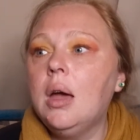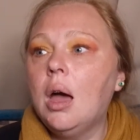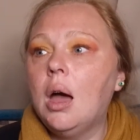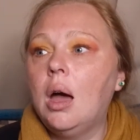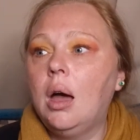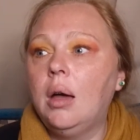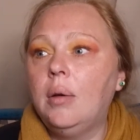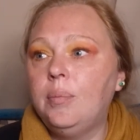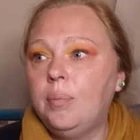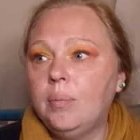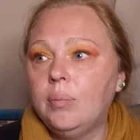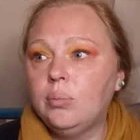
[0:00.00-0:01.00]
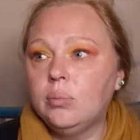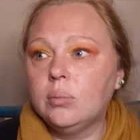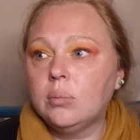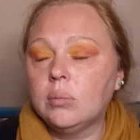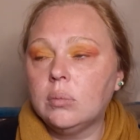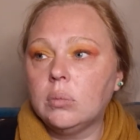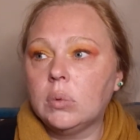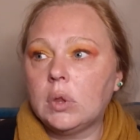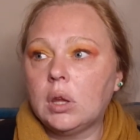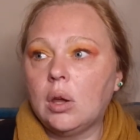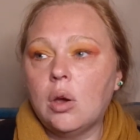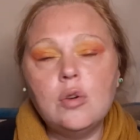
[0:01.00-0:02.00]

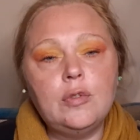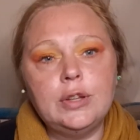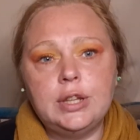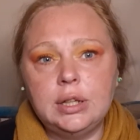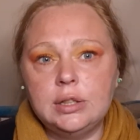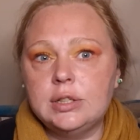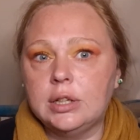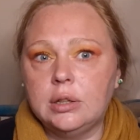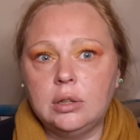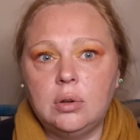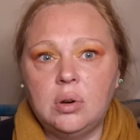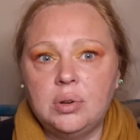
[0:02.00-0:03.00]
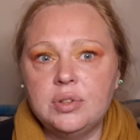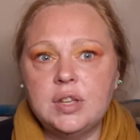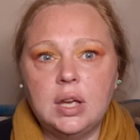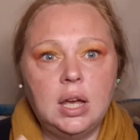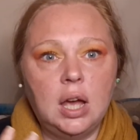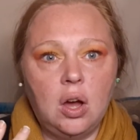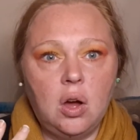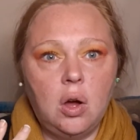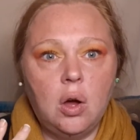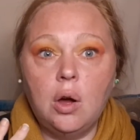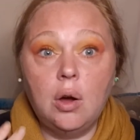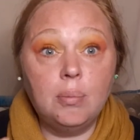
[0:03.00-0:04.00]
Other things that can cause it
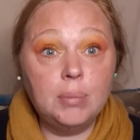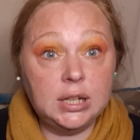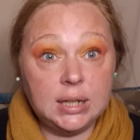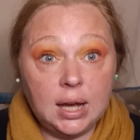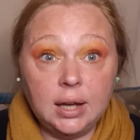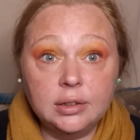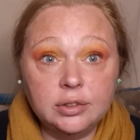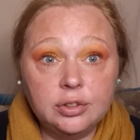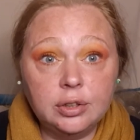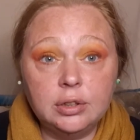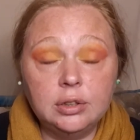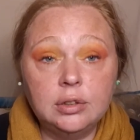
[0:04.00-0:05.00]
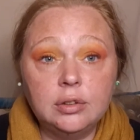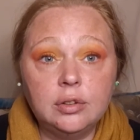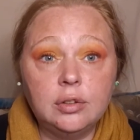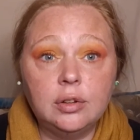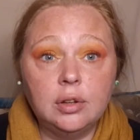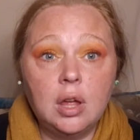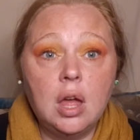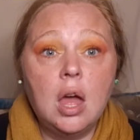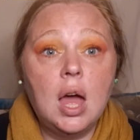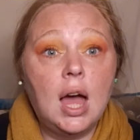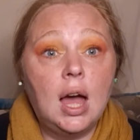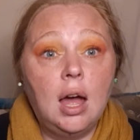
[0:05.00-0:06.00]
are medications
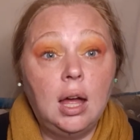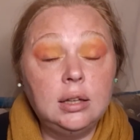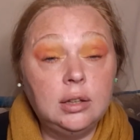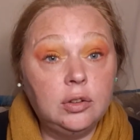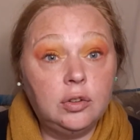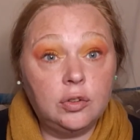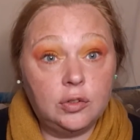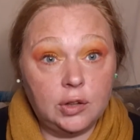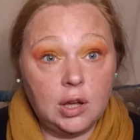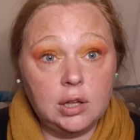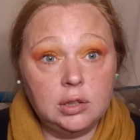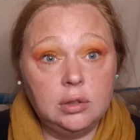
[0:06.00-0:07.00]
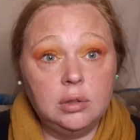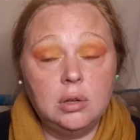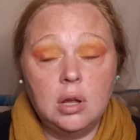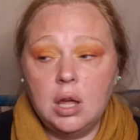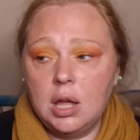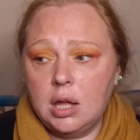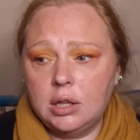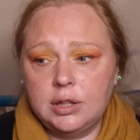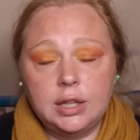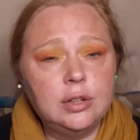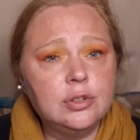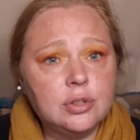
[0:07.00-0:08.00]
and certain
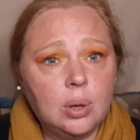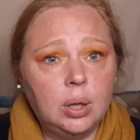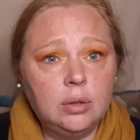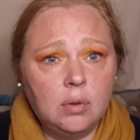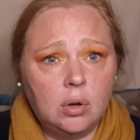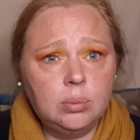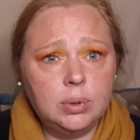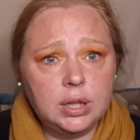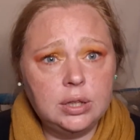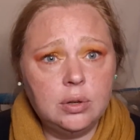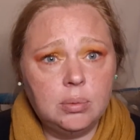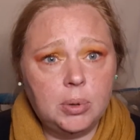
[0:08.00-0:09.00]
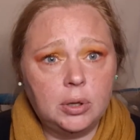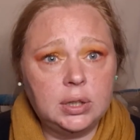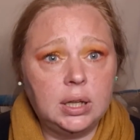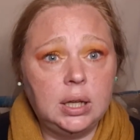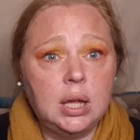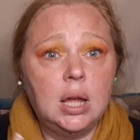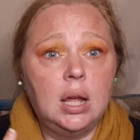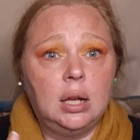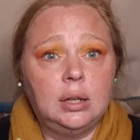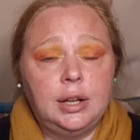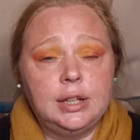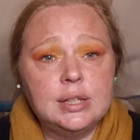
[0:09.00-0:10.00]
things going wrong within your body.
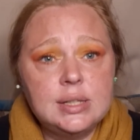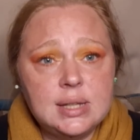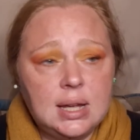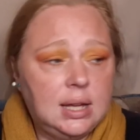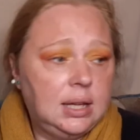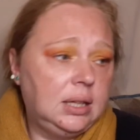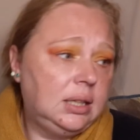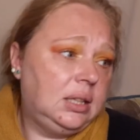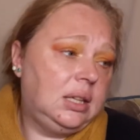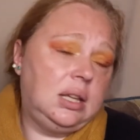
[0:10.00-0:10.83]
Like I say,